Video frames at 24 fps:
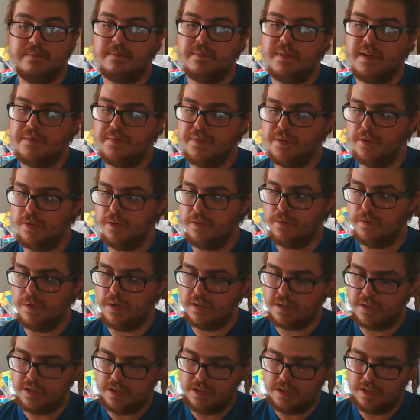If you
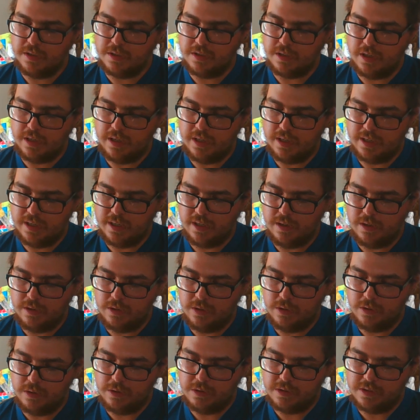want to start like a
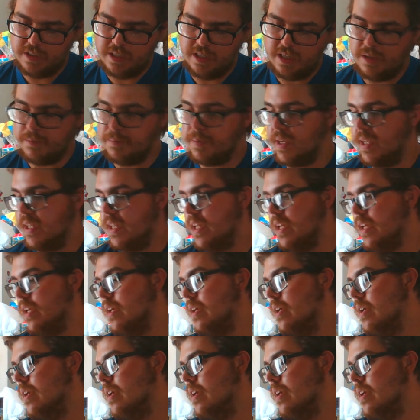whole city PD.